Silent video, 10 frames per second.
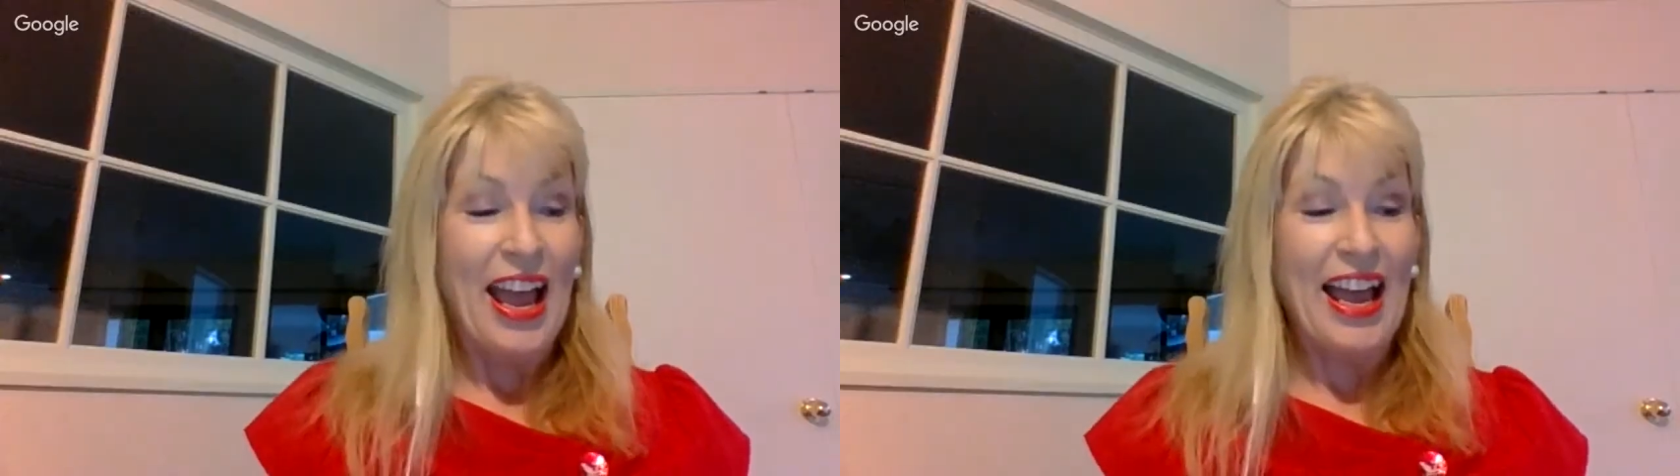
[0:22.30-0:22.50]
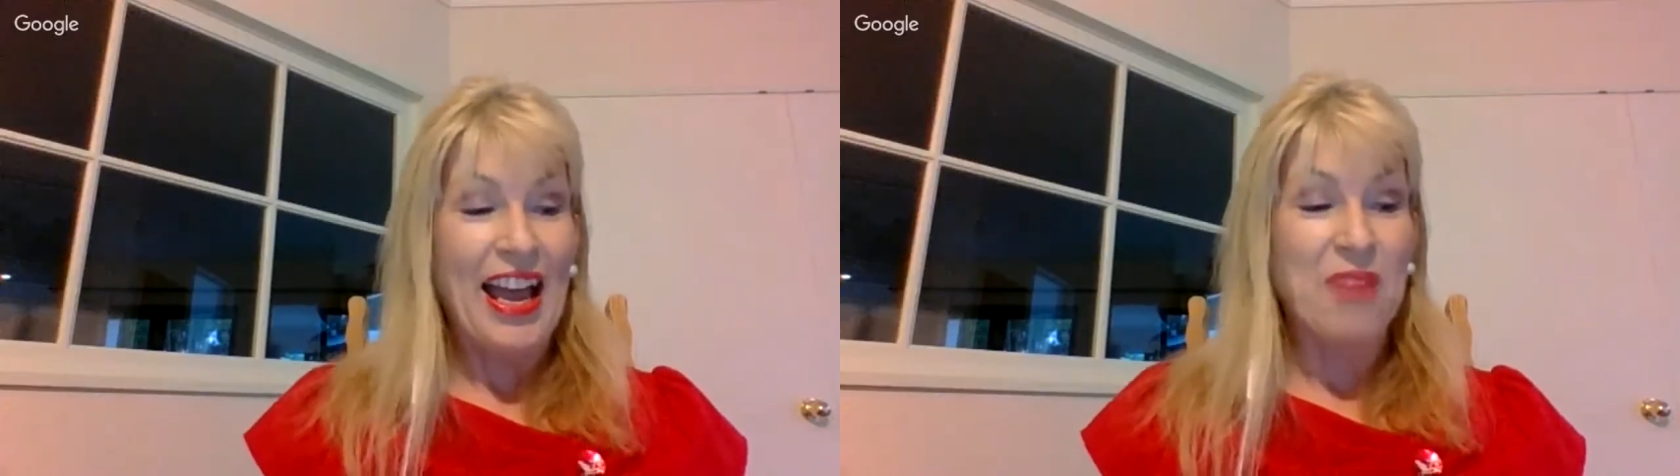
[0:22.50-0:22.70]

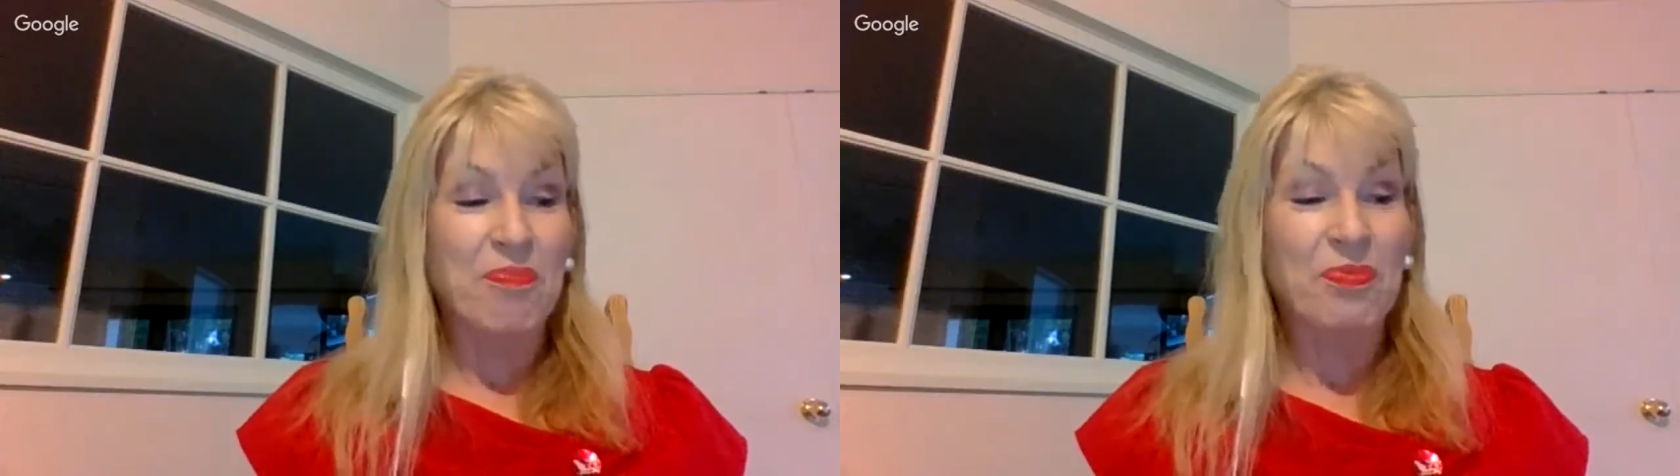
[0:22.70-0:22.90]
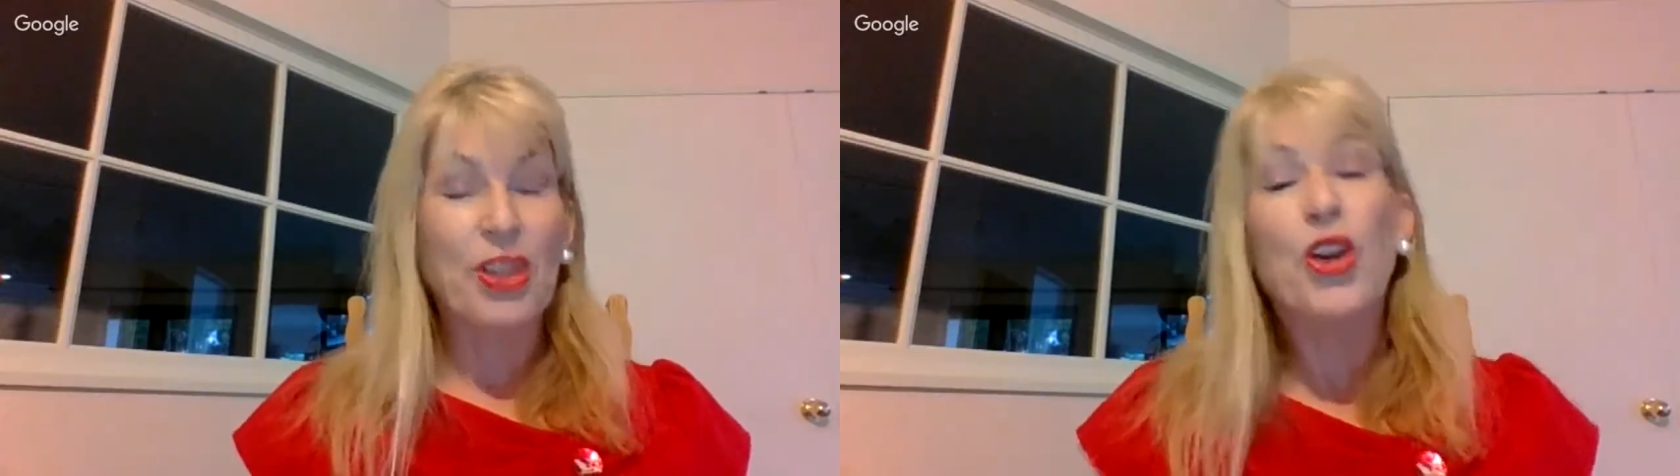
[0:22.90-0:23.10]

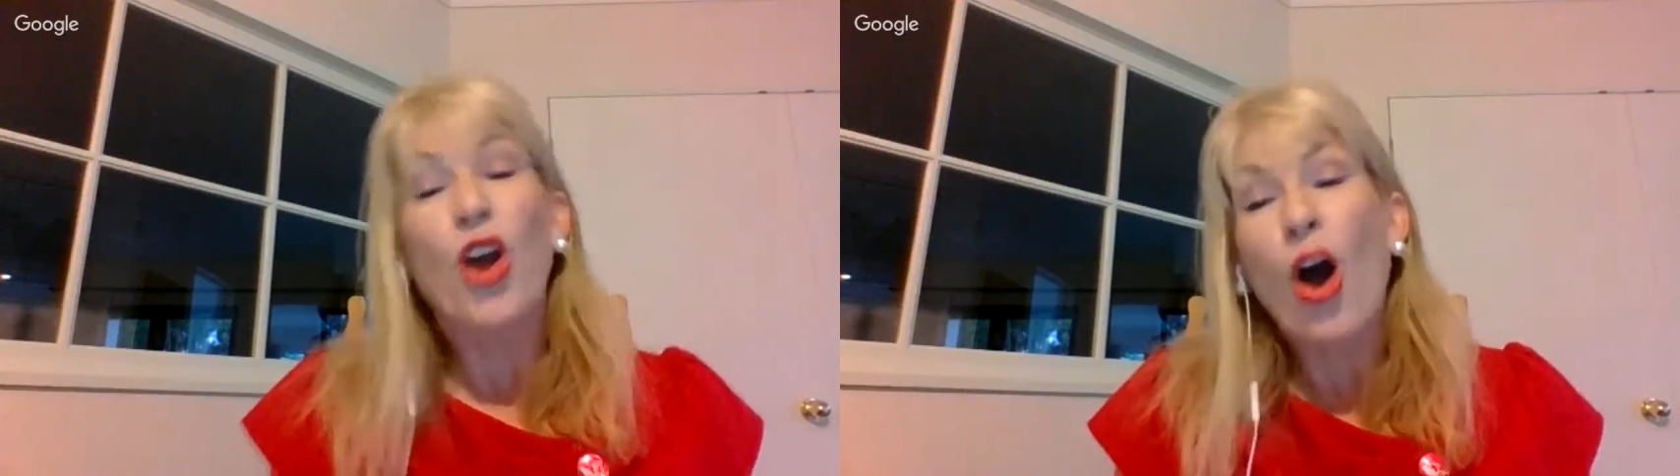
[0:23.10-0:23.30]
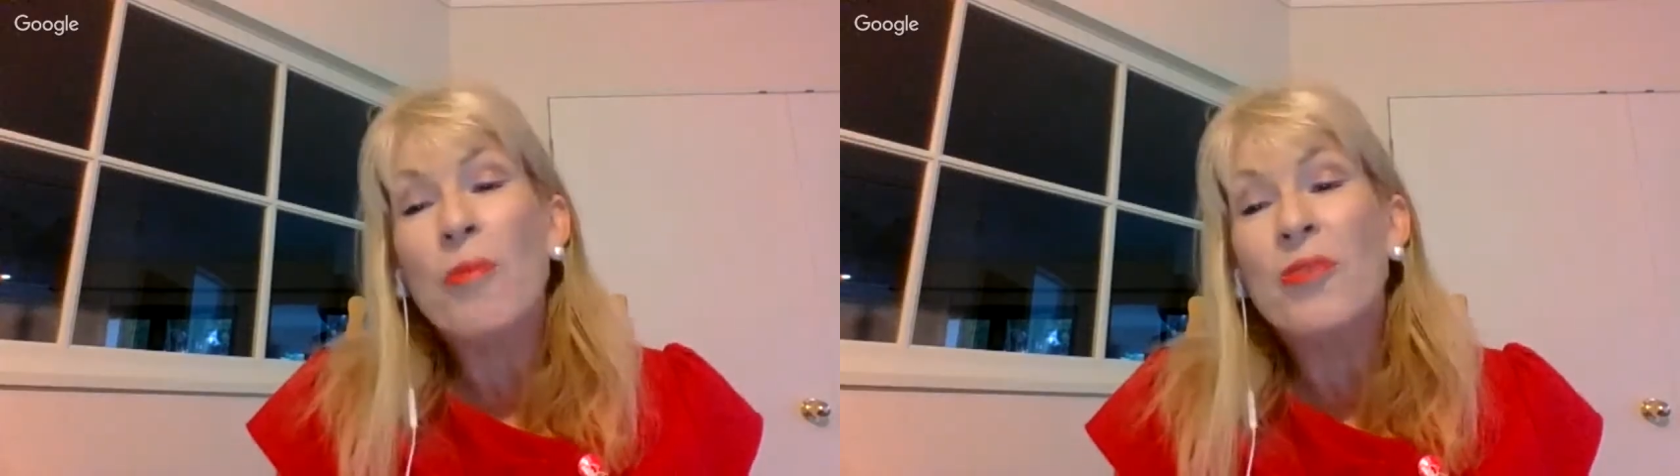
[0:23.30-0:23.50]
You
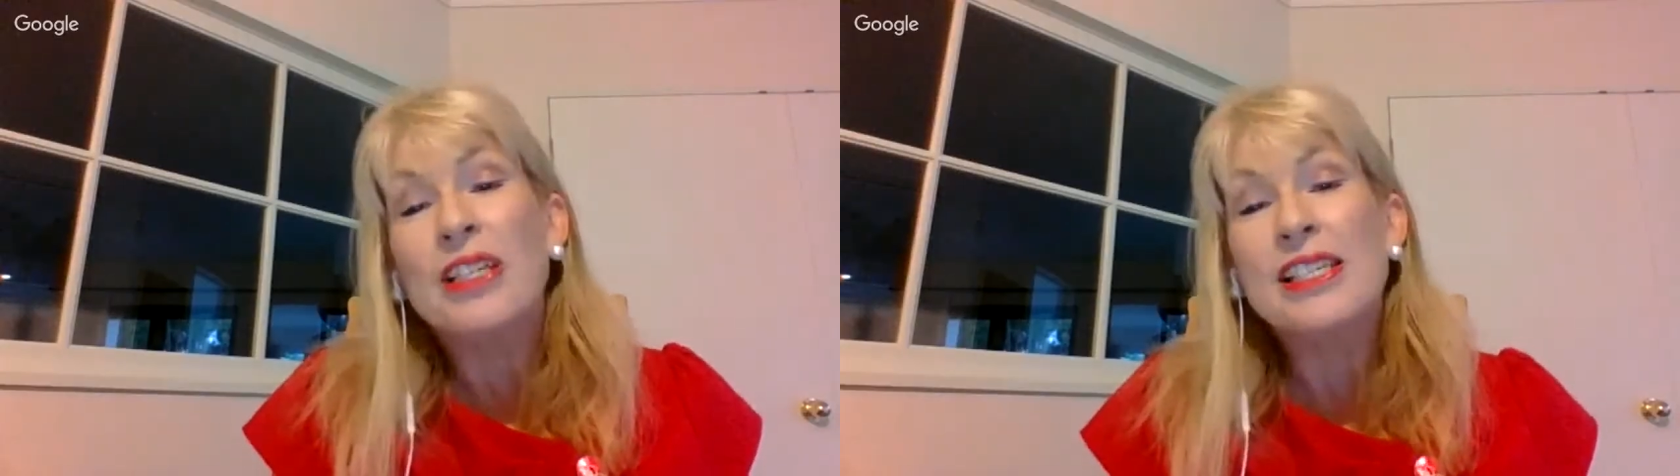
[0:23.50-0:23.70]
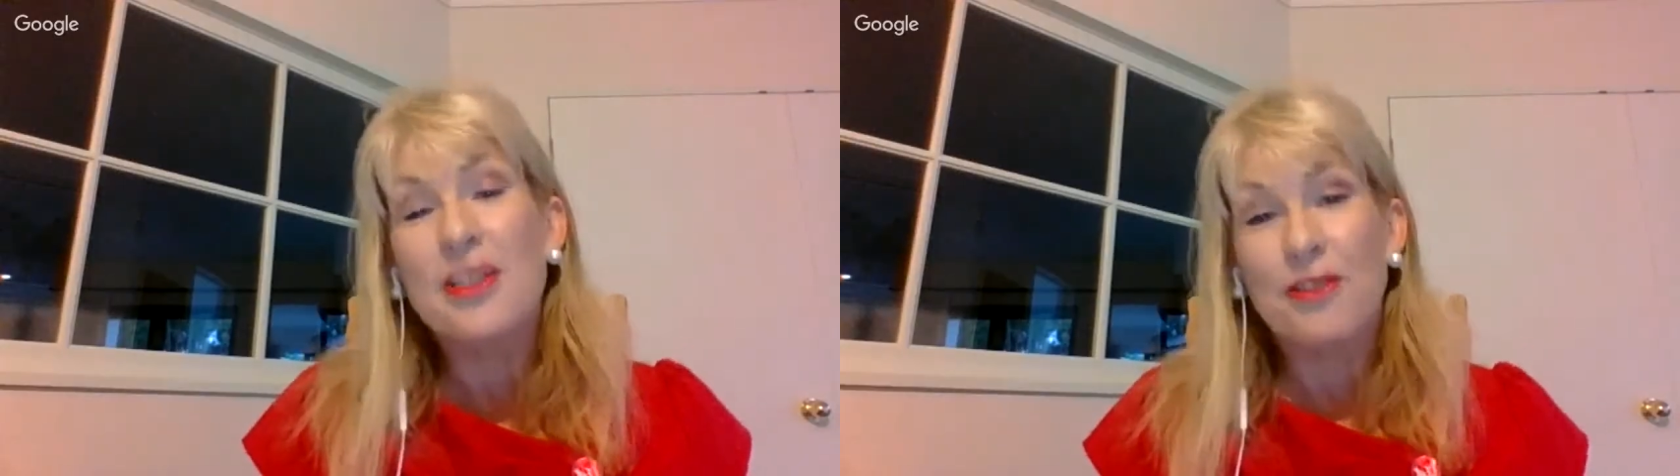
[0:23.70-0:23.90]
know,
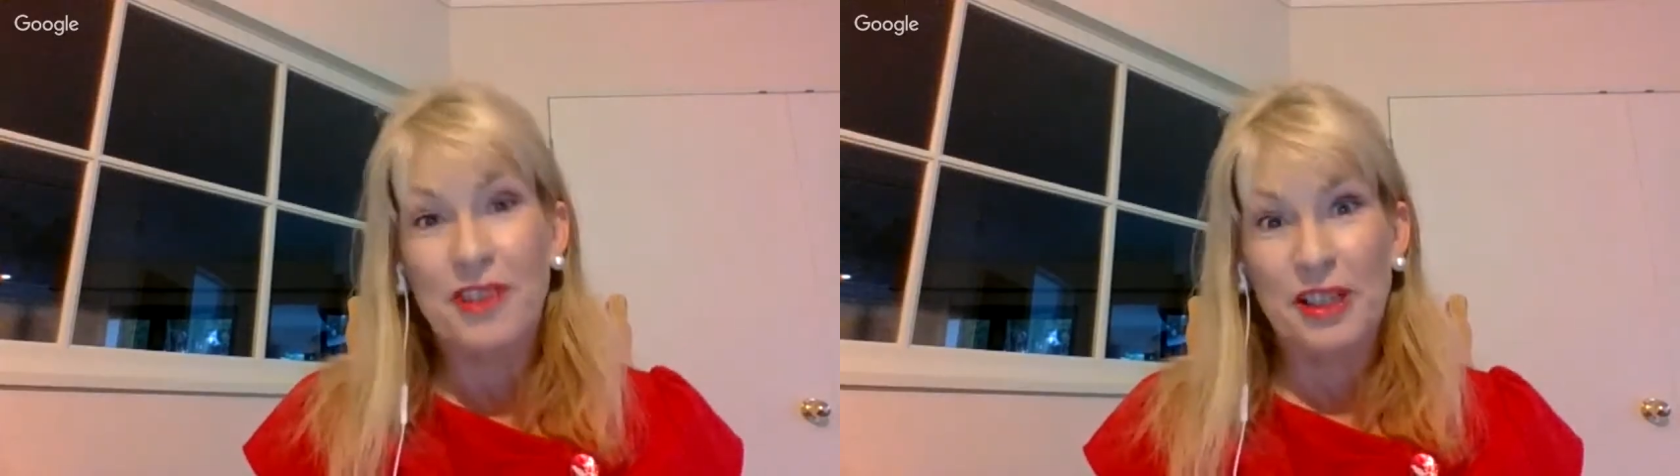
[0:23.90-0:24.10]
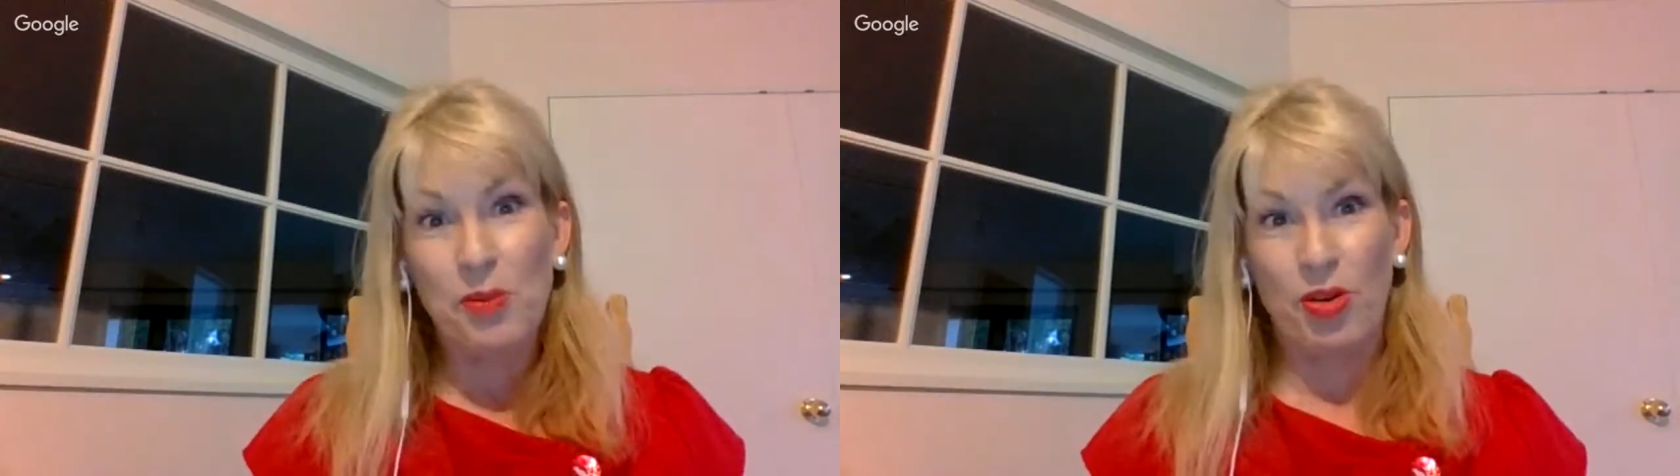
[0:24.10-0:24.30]
obviously
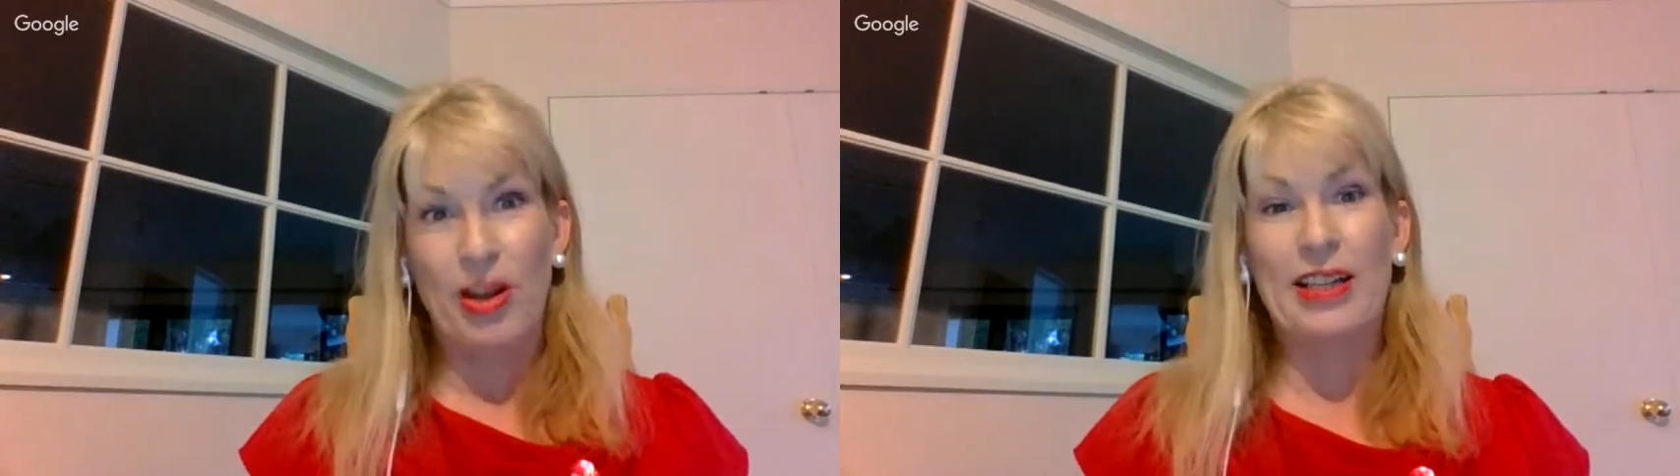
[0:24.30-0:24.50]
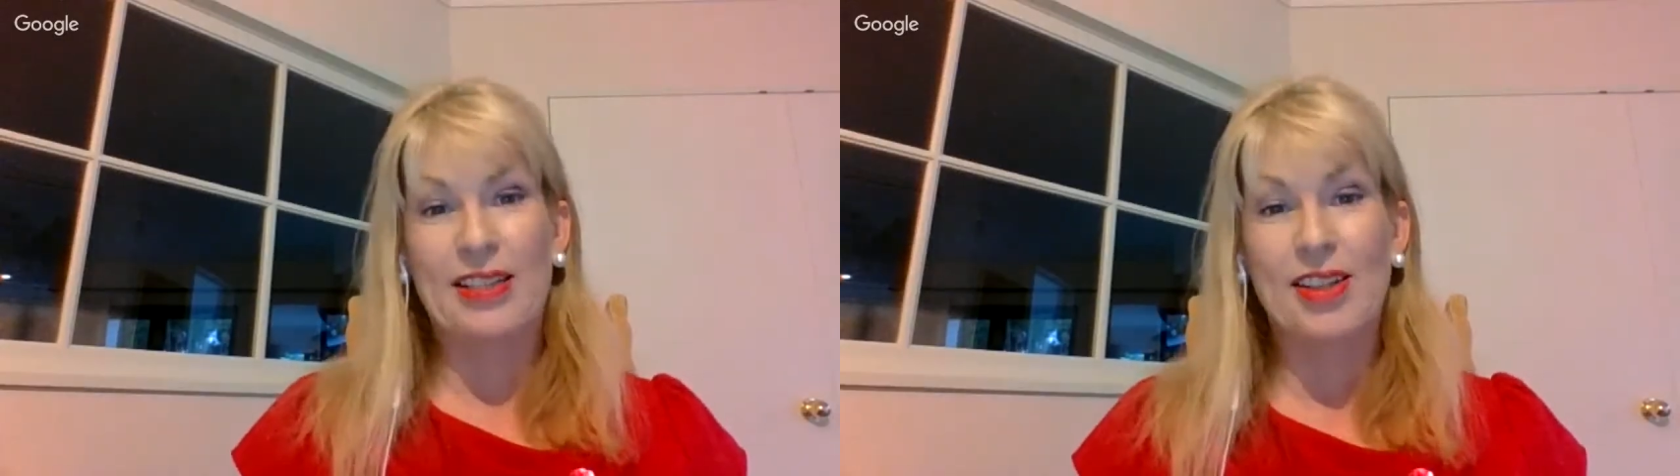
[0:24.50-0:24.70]
film credits